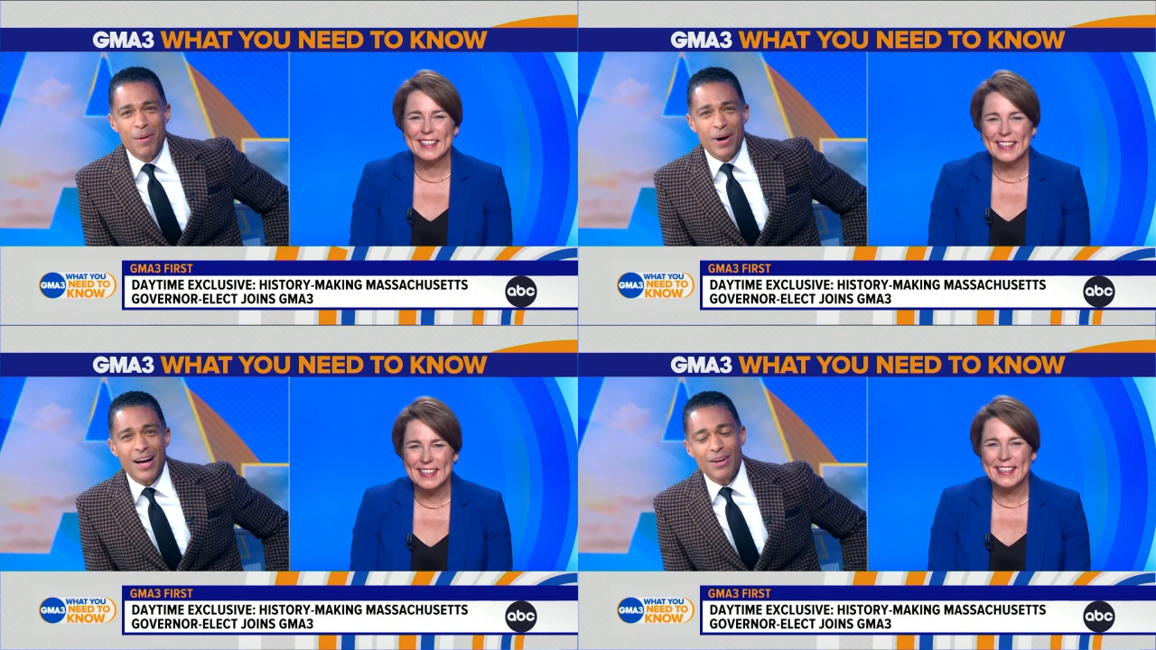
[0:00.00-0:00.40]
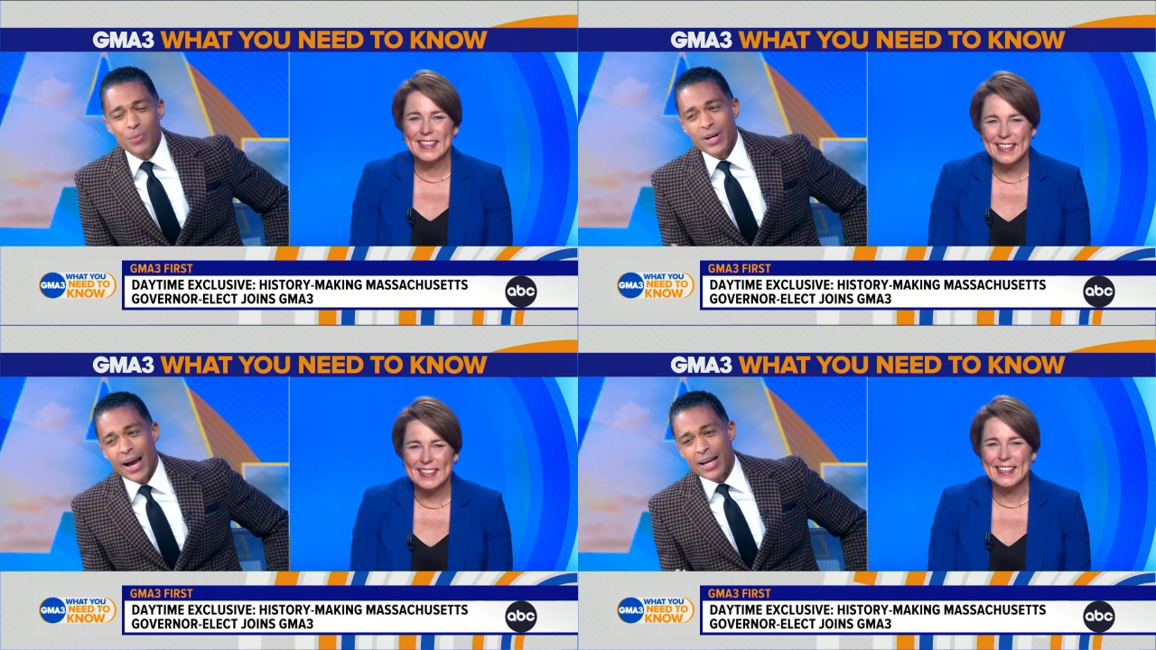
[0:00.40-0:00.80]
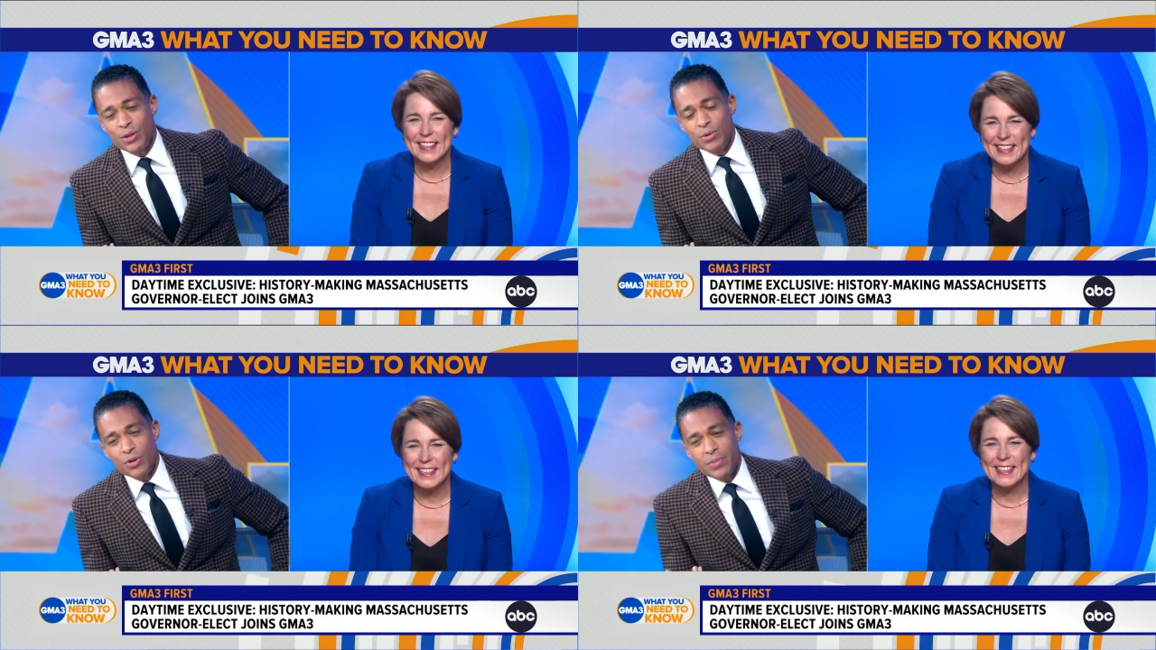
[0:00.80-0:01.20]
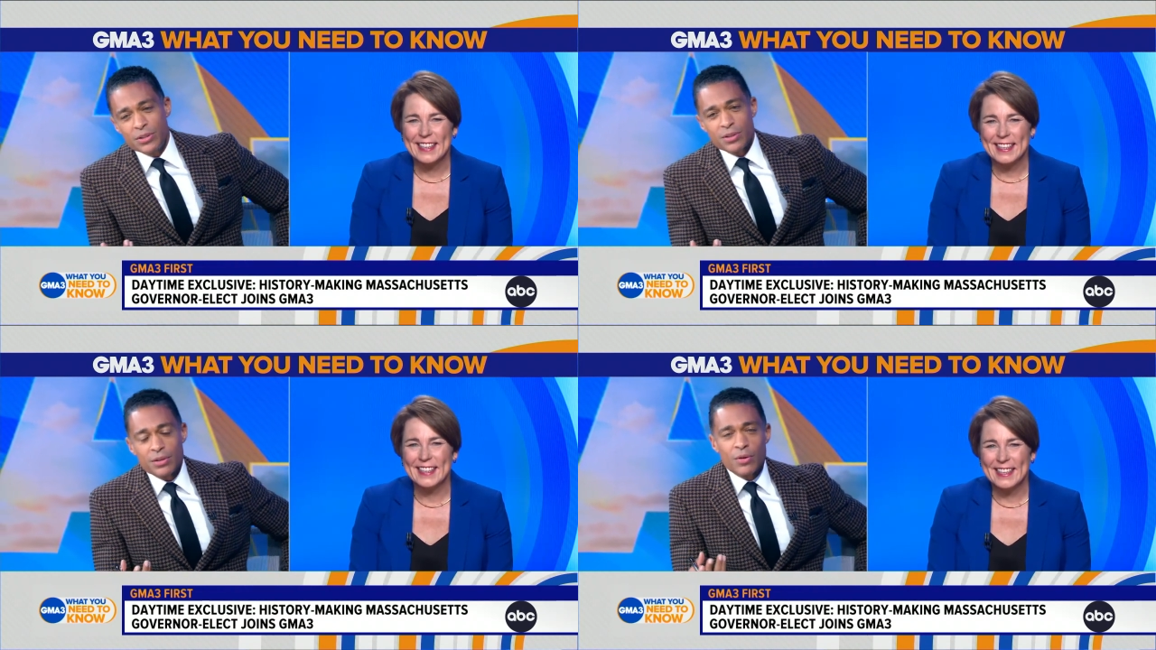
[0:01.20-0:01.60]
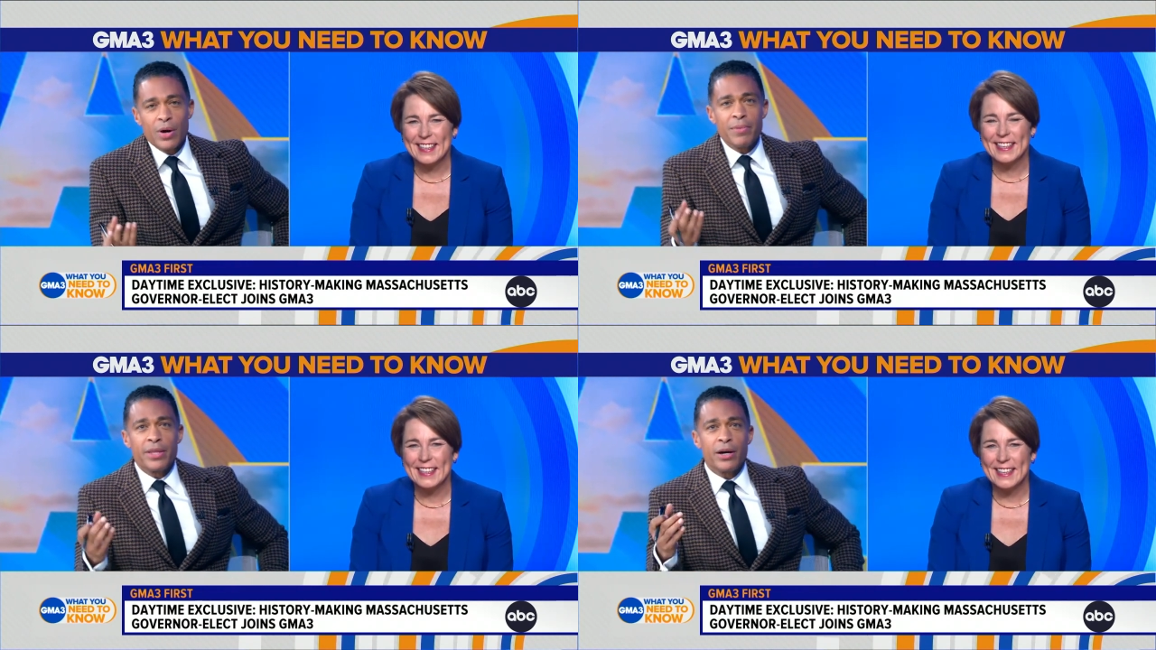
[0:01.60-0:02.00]
Speaker 1: but I want to. You, you mentioned the
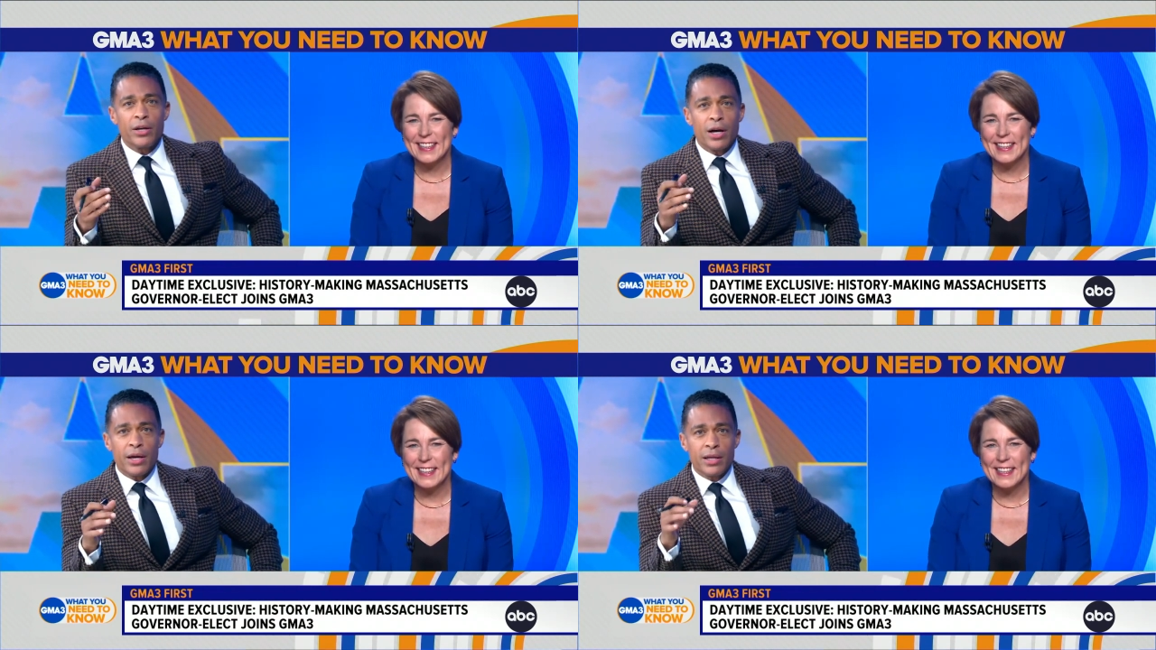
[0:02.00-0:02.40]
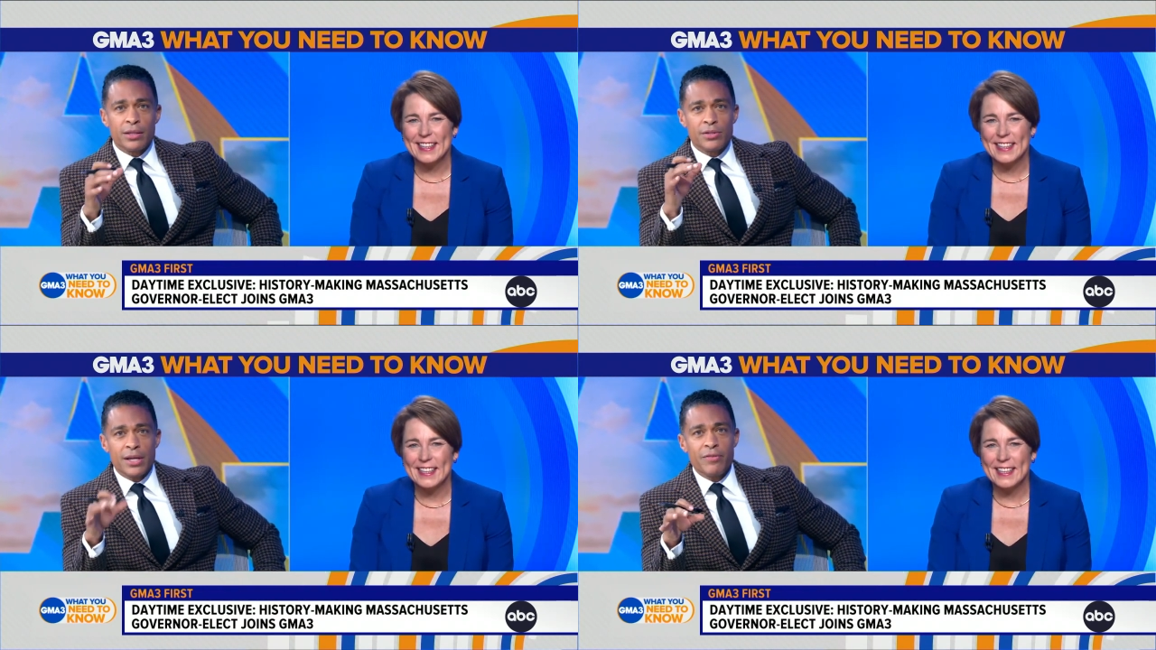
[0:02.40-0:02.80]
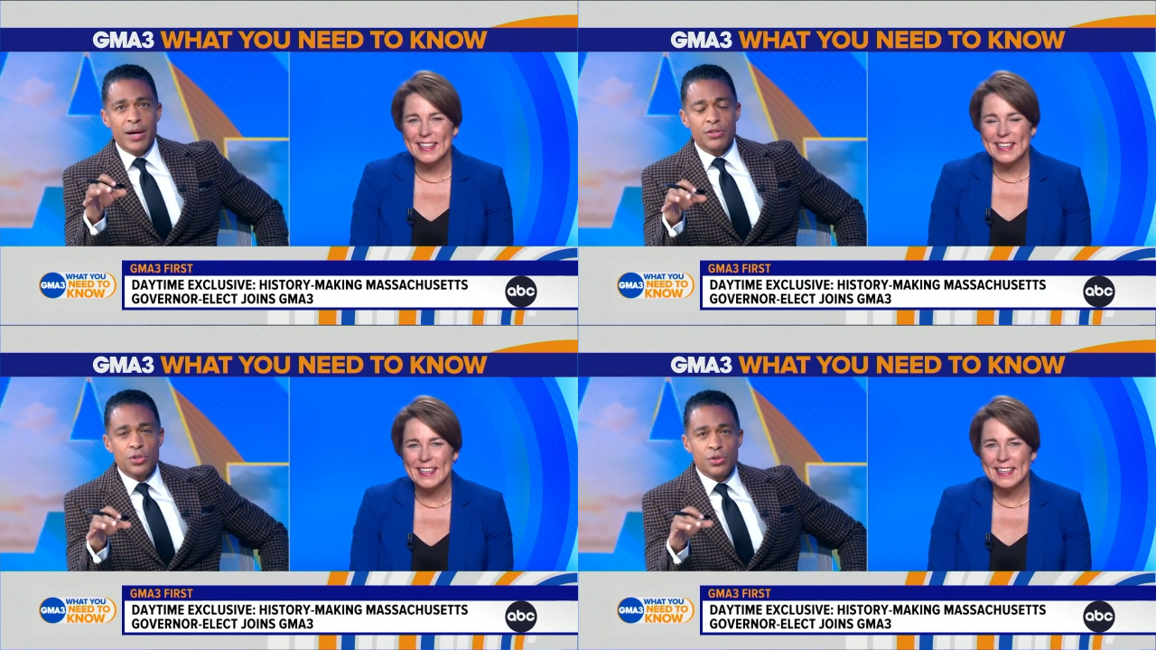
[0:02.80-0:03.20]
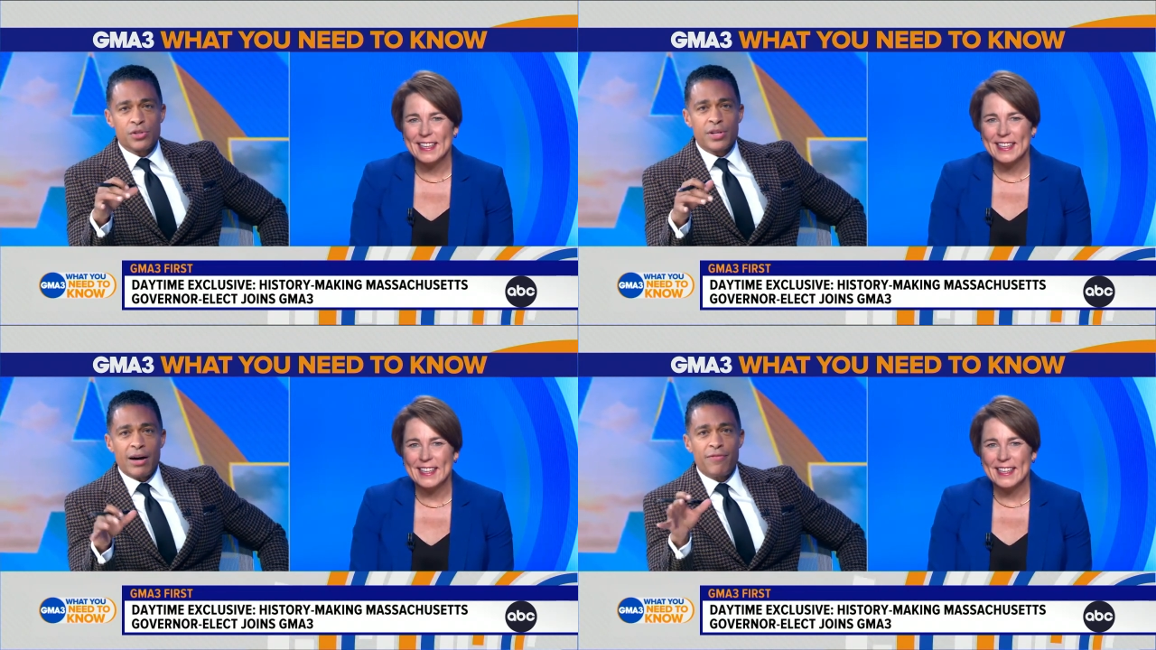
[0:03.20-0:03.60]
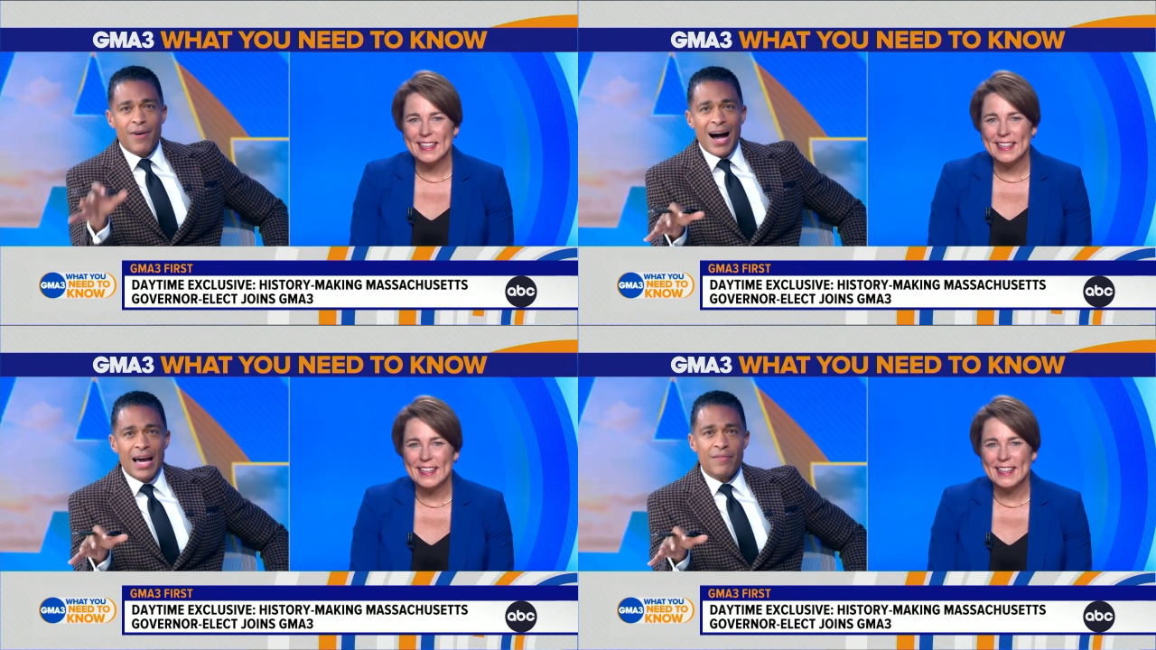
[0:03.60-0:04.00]
women there uh, in the state of Massachusetts. Now,
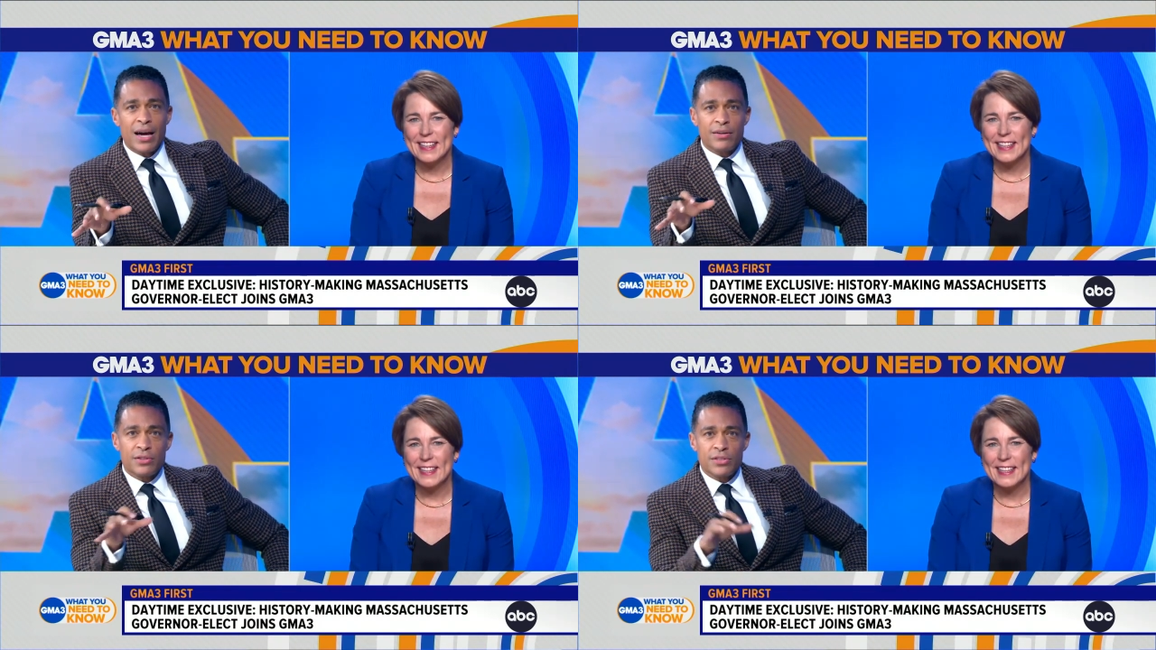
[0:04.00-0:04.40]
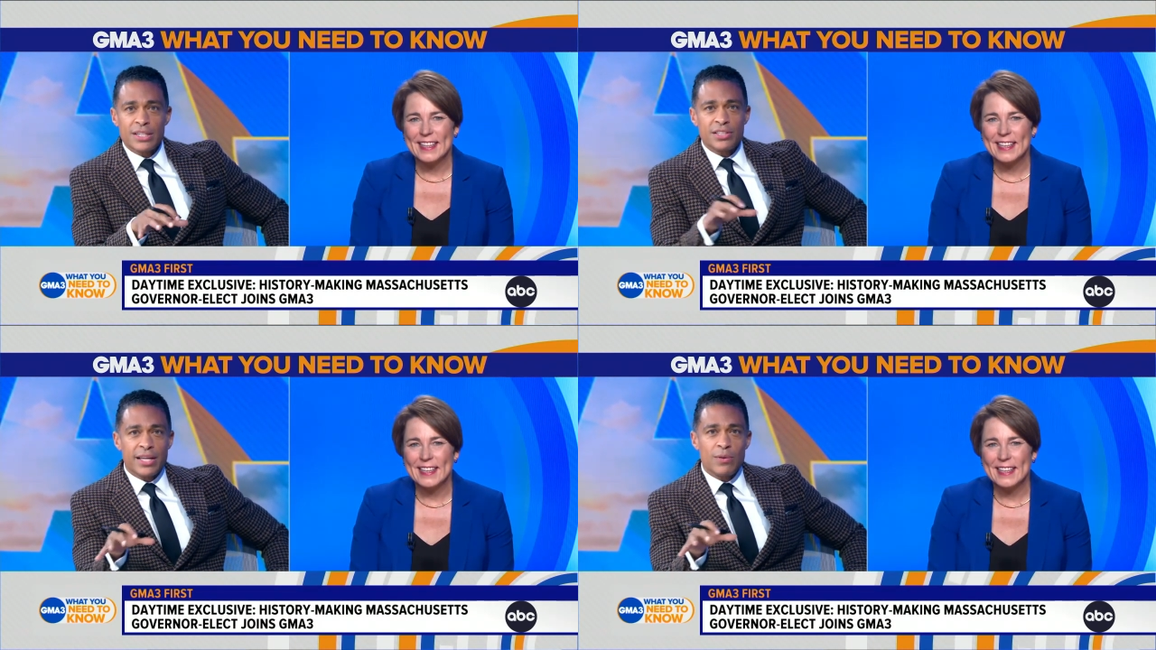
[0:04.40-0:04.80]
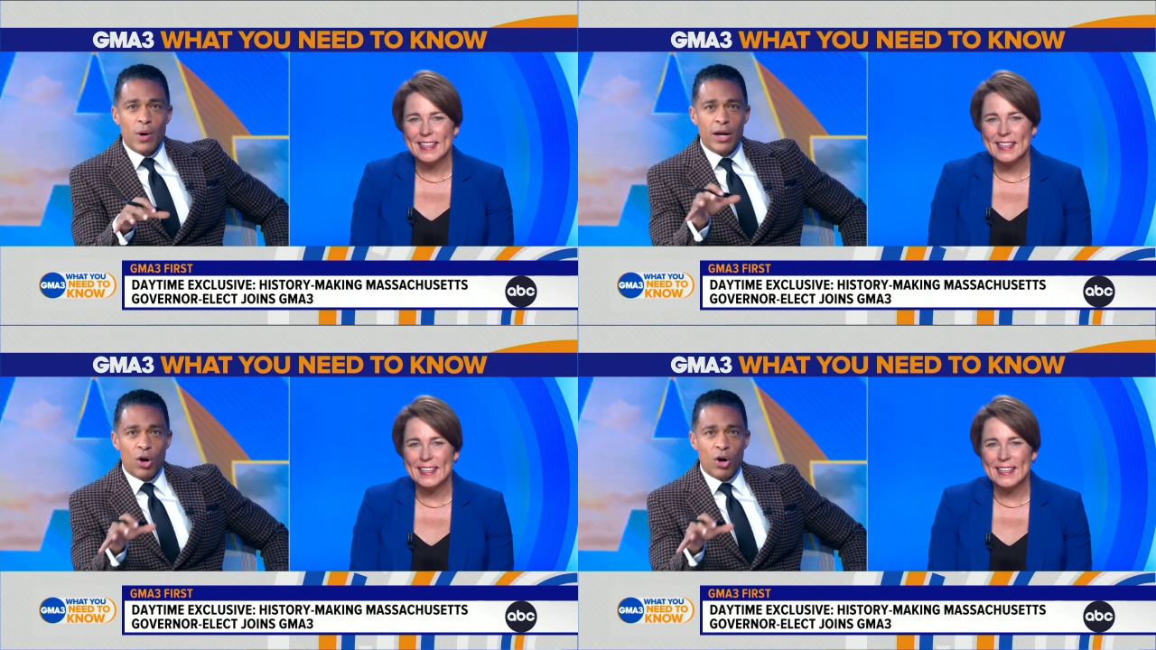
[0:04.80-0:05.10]
five out of the six statewide